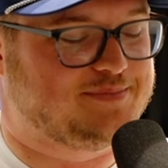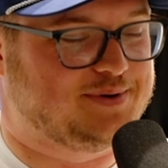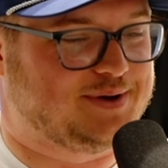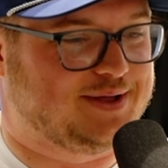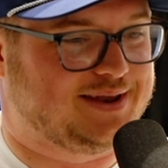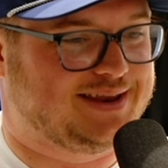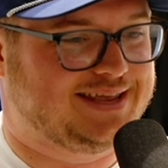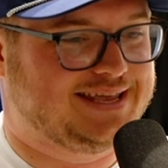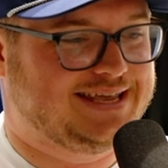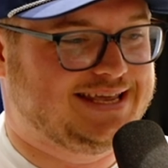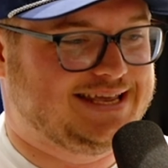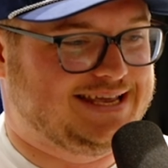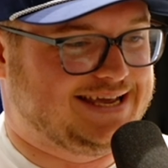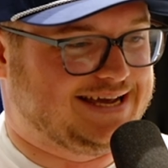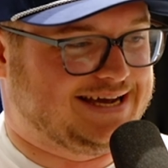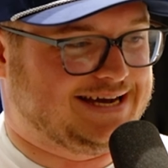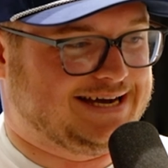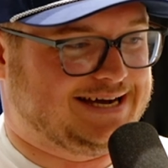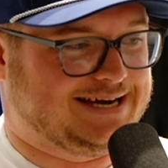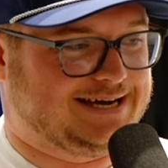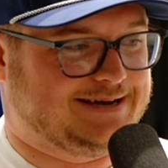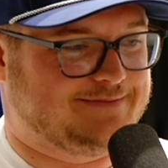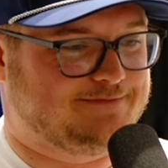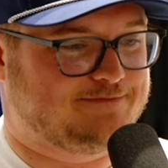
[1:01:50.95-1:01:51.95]
But
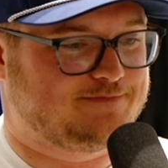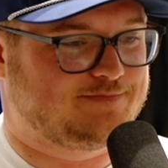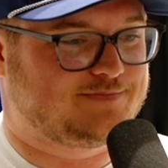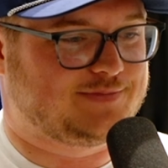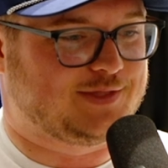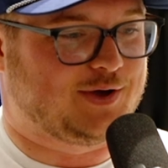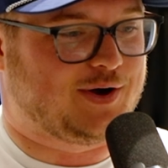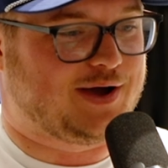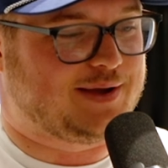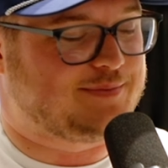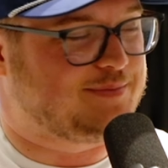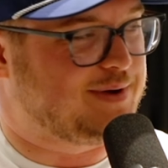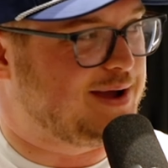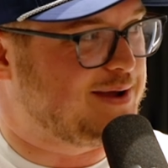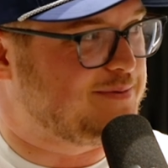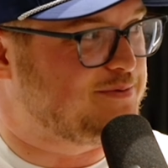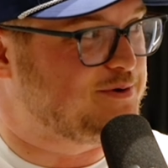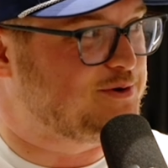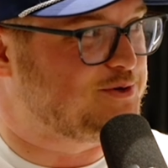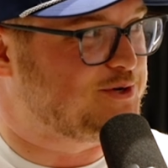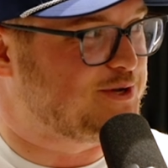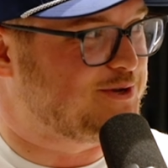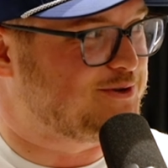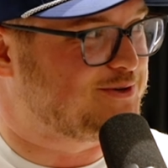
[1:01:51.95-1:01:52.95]
um, no, I, I,
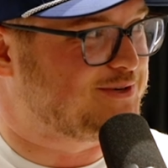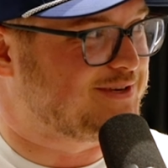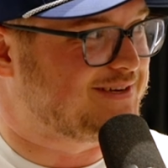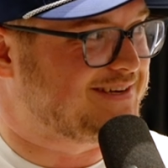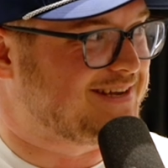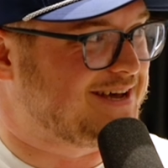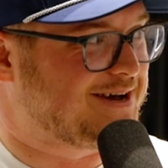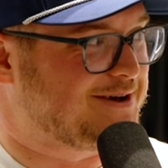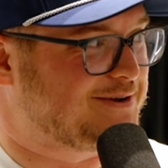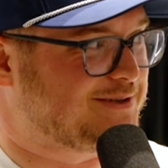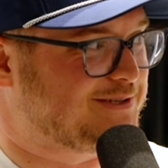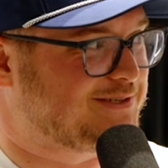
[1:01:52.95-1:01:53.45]
appreciate you sitting down.